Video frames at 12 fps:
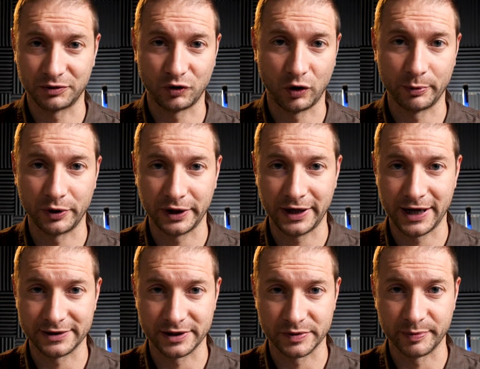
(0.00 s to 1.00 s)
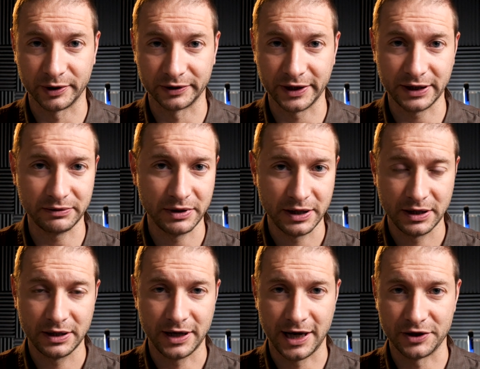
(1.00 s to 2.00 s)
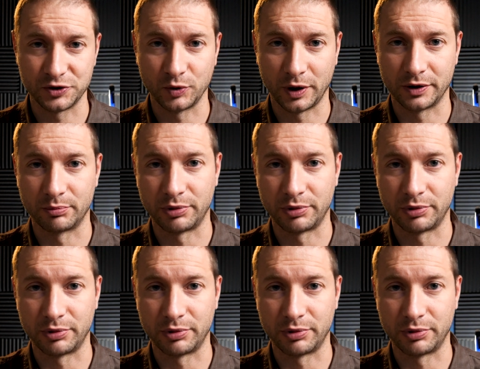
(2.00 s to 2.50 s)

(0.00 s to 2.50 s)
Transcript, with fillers: Chrome already has this built in, as do other